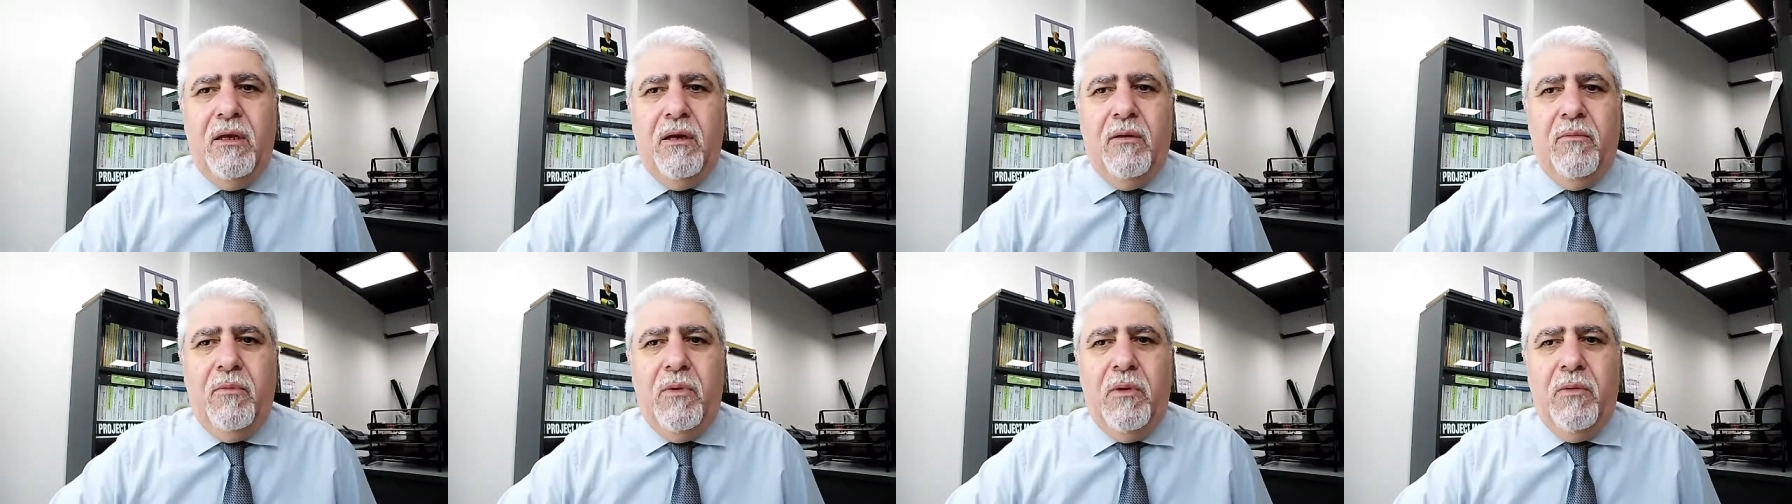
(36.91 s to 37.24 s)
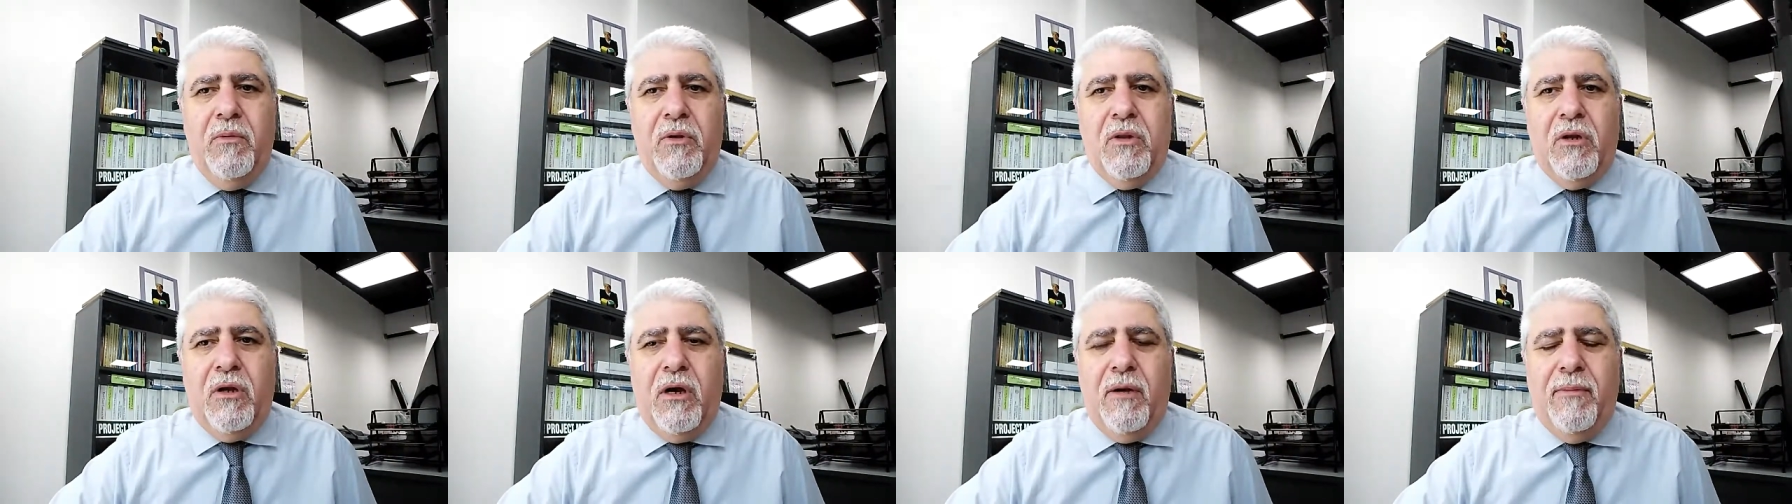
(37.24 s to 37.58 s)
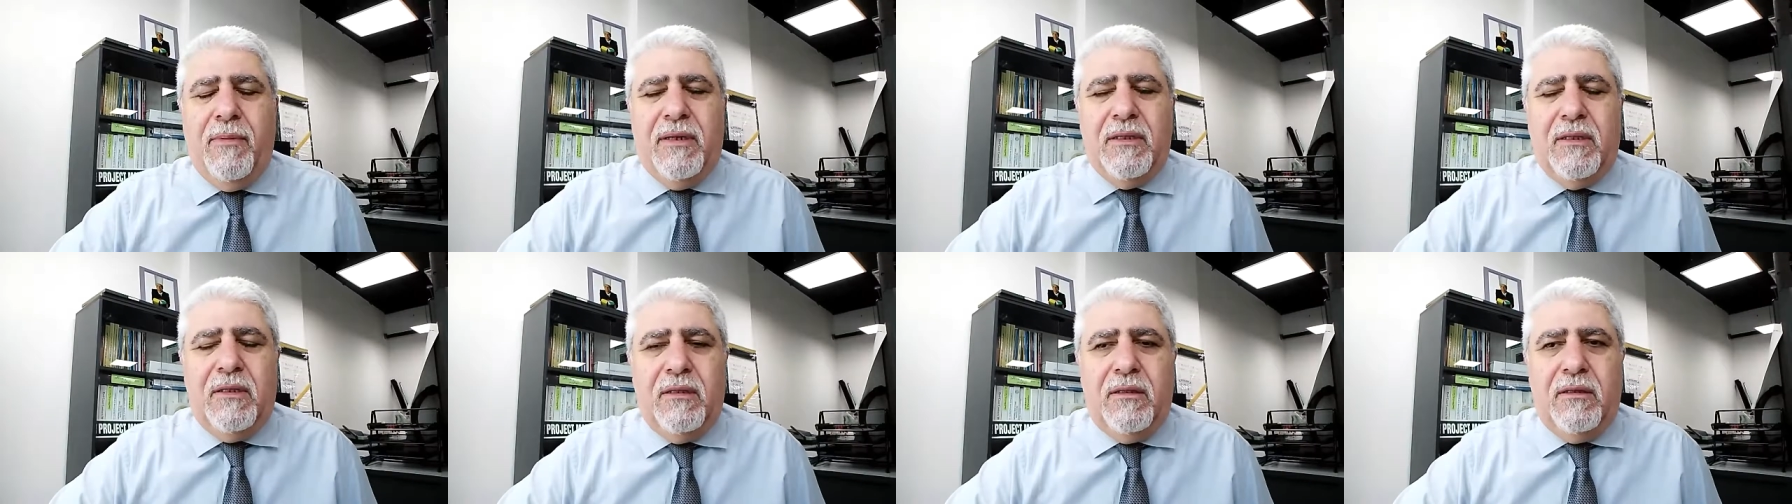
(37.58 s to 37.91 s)
we will talk
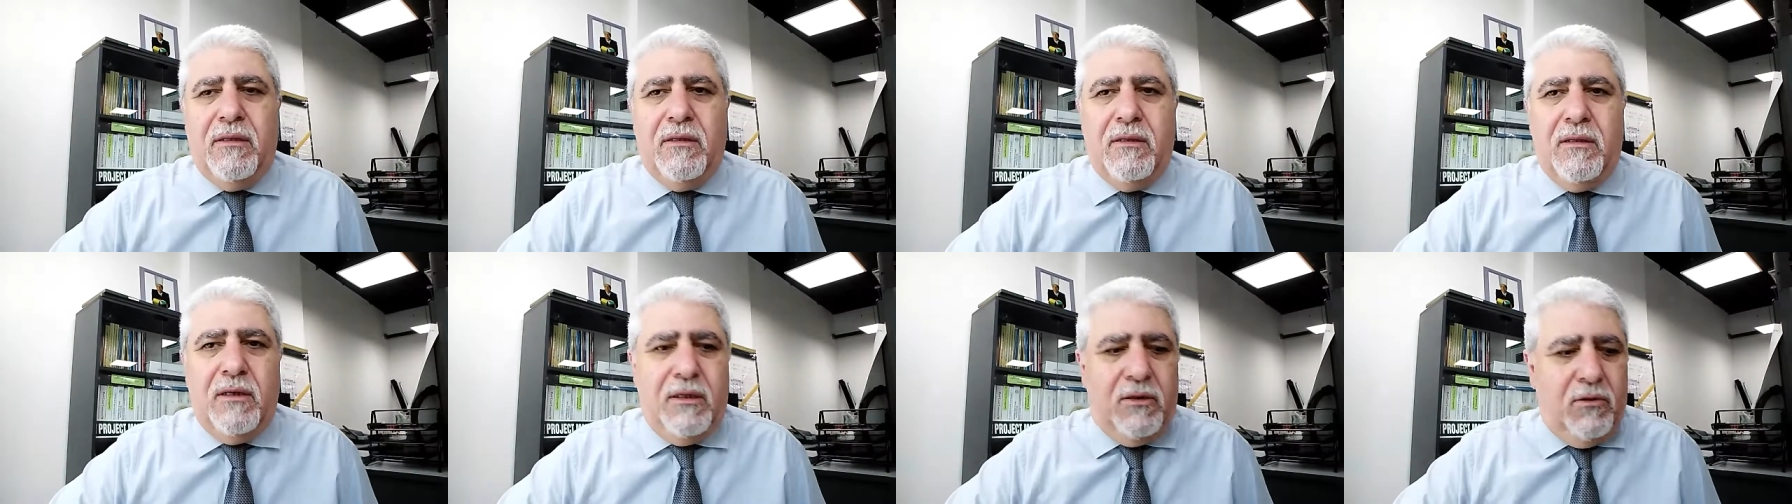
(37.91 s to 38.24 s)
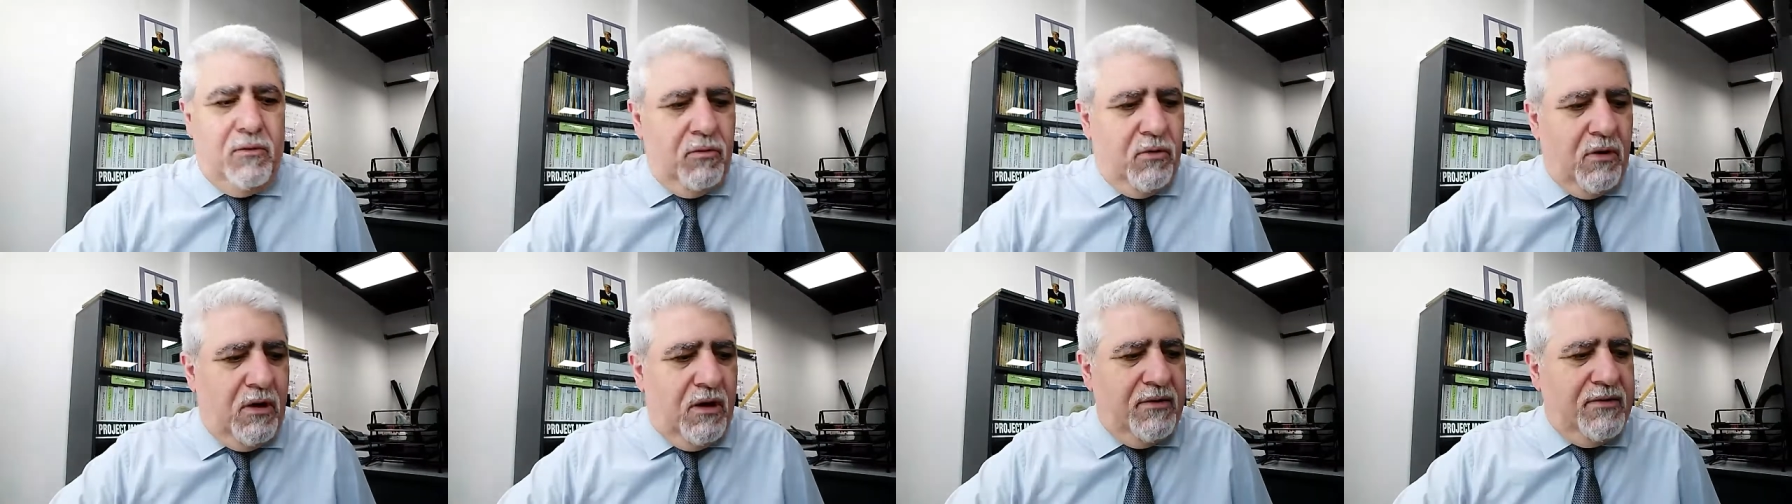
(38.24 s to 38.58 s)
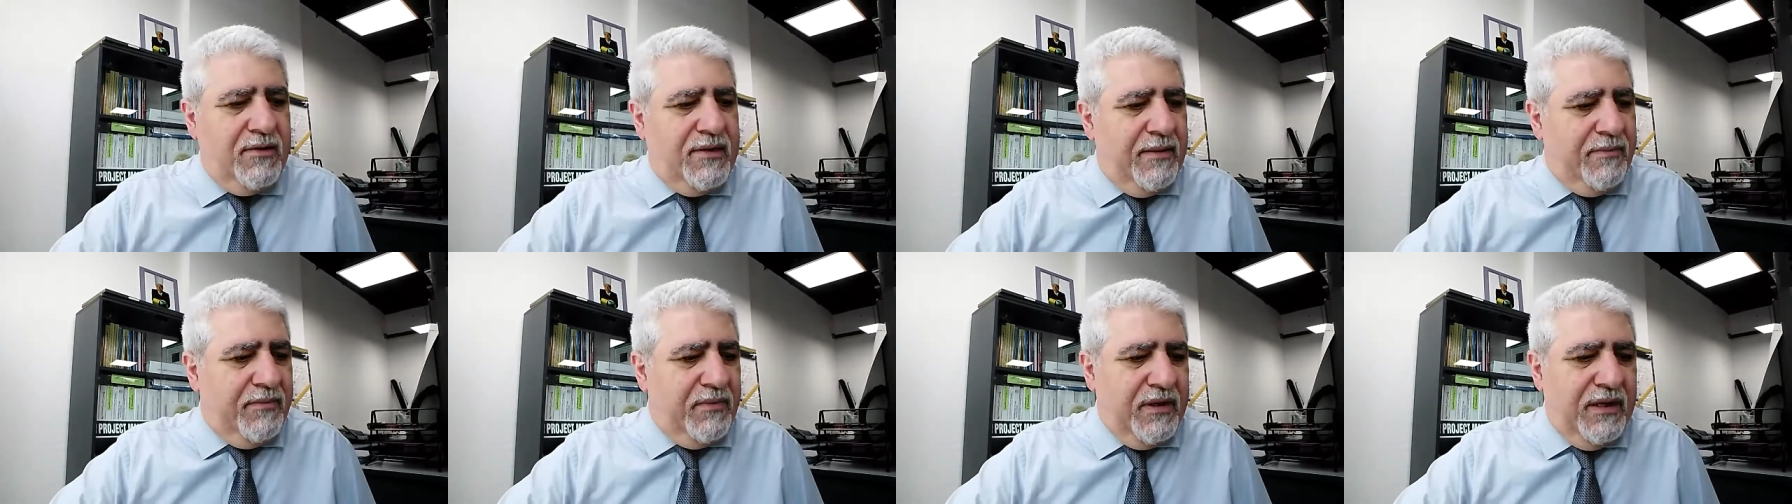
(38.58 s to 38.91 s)
about uh, two
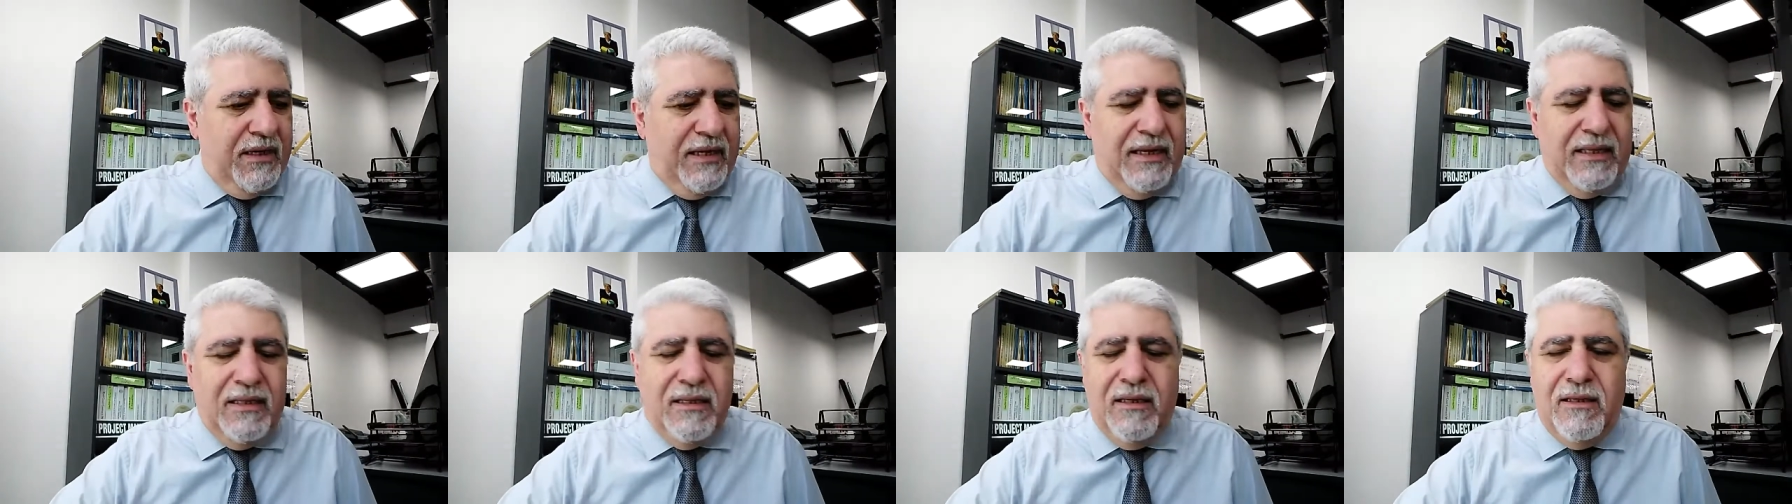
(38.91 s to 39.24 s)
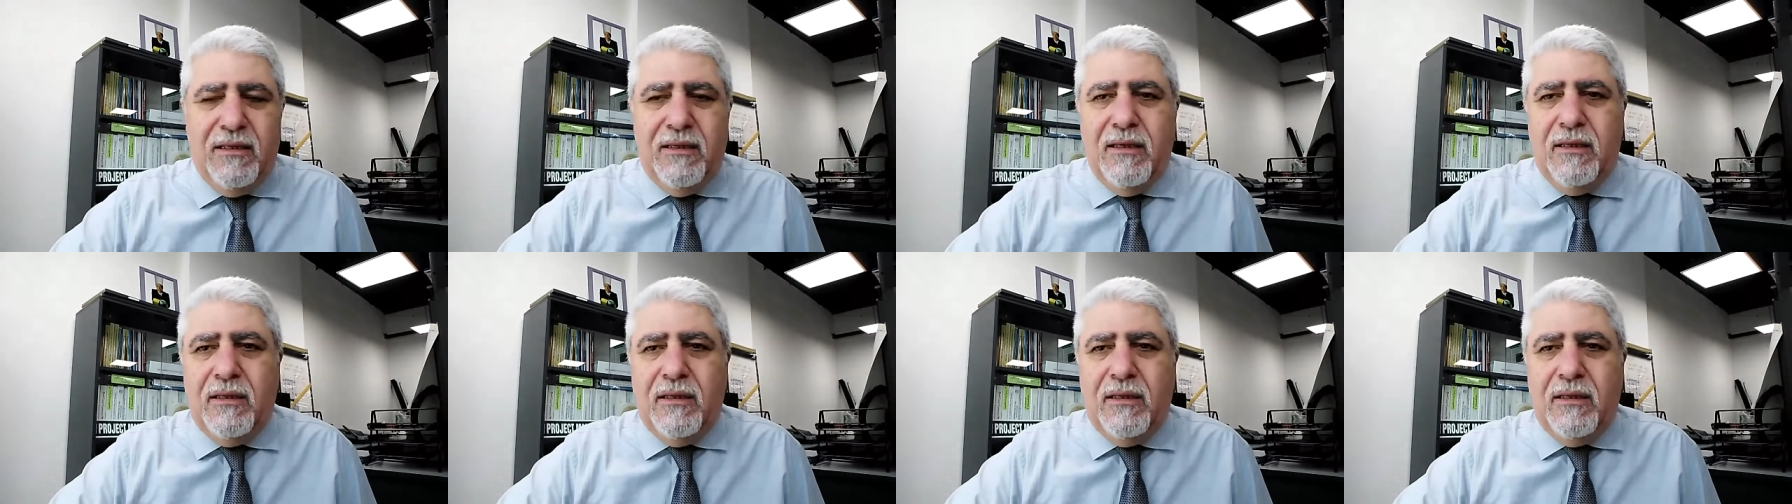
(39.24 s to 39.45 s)
concepts related